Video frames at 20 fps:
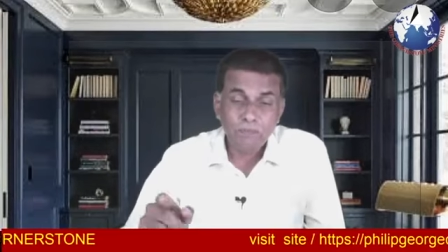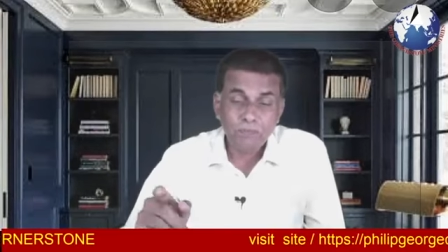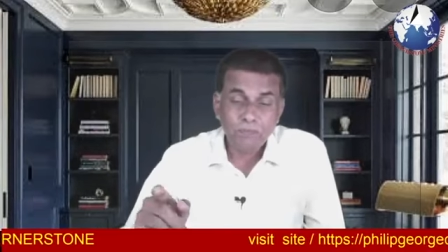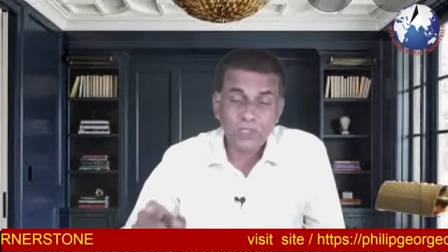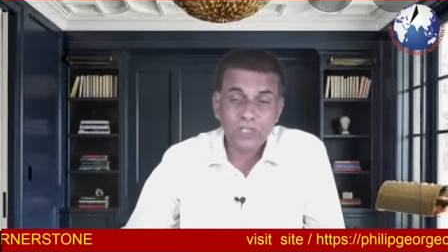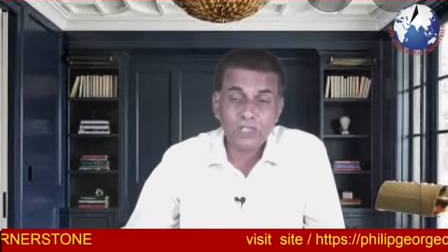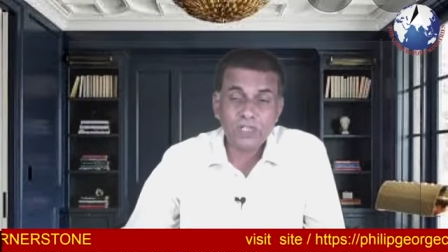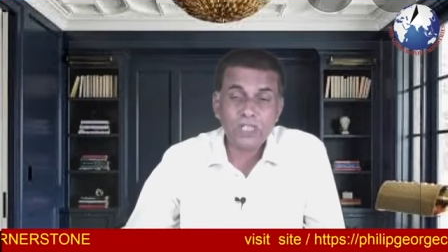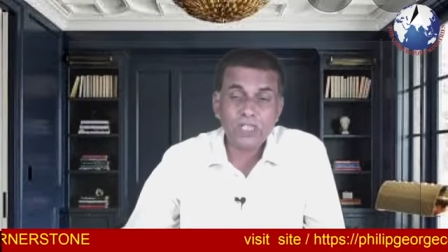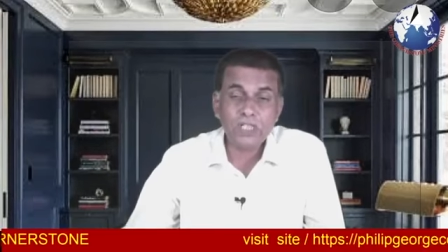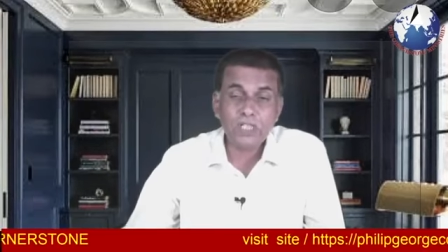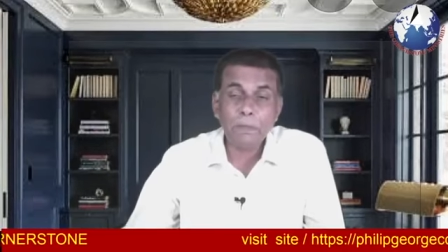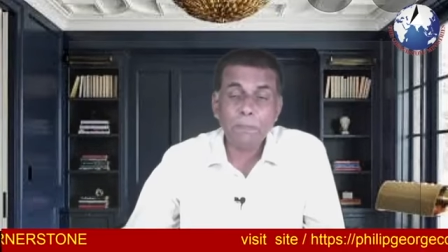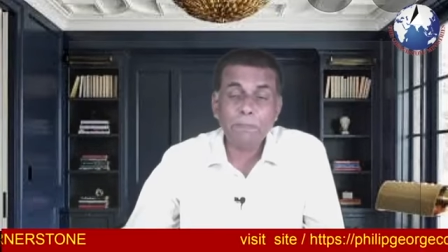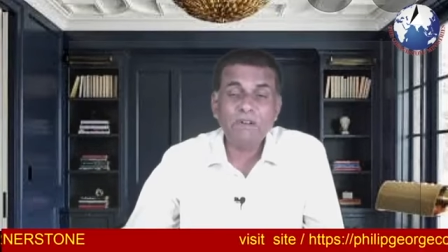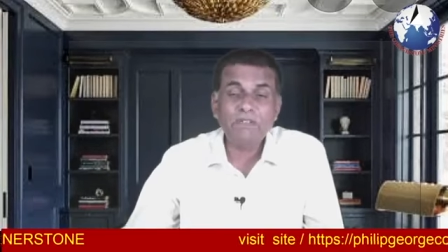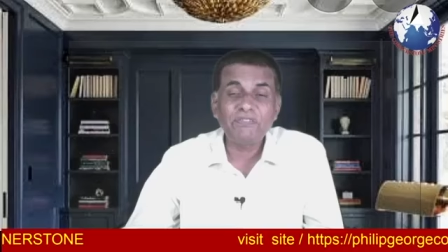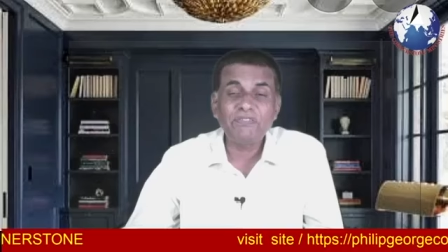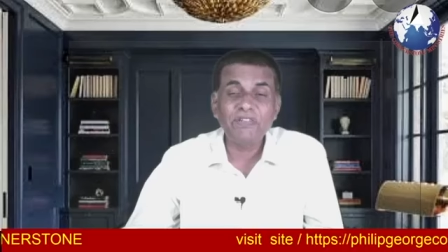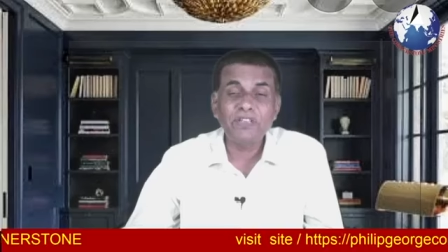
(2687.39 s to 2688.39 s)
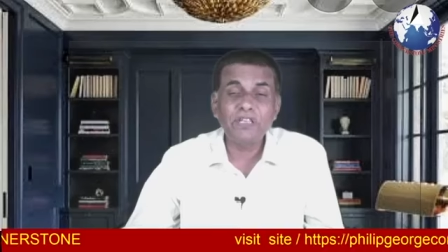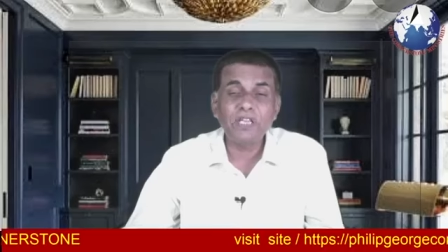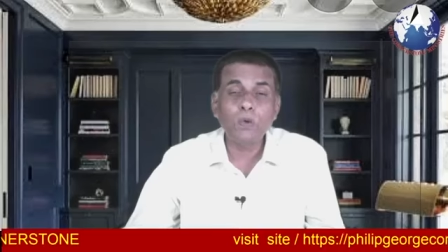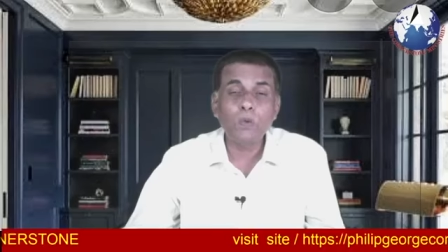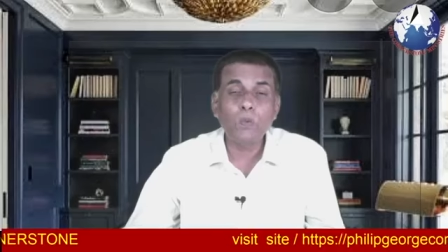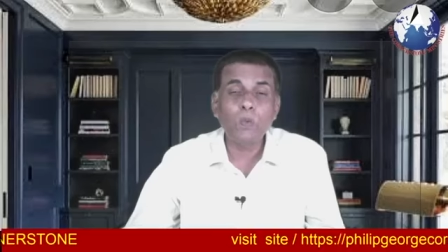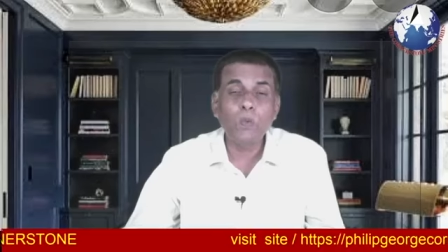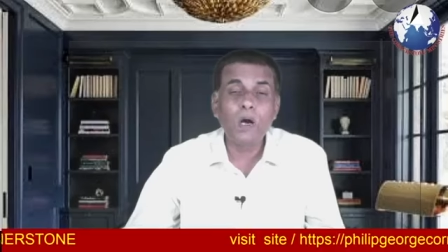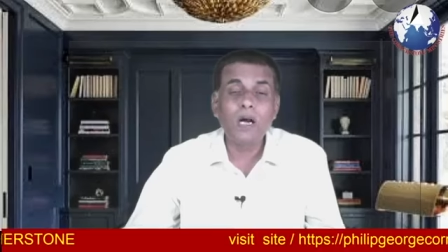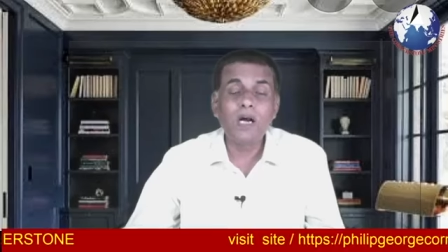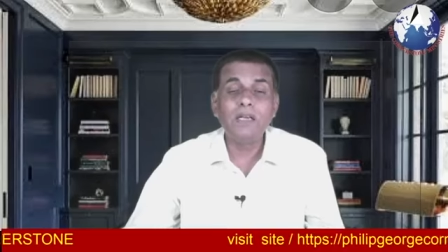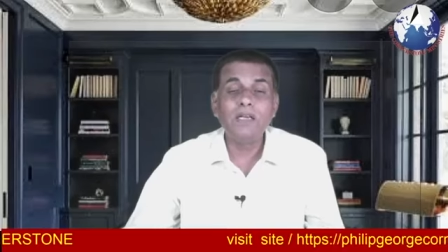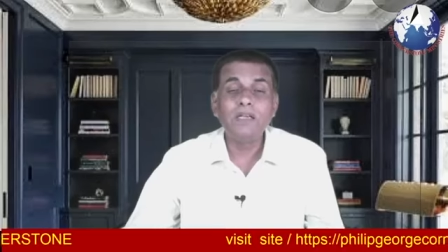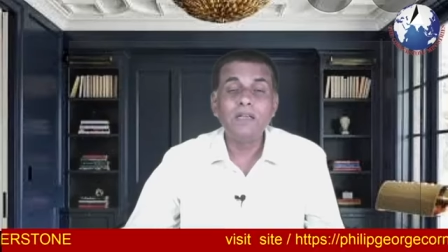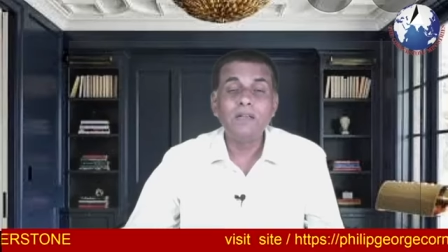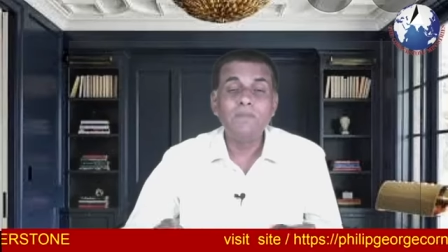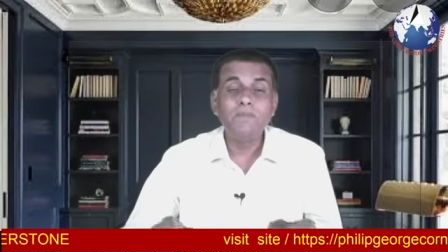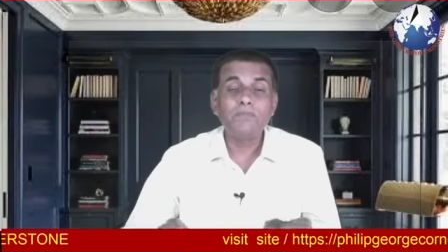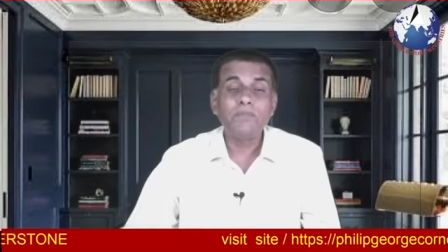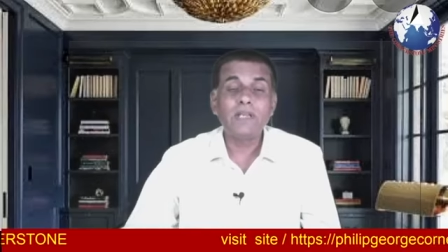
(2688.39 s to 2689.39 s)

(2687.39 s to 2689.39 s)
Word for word: this is the prophetic word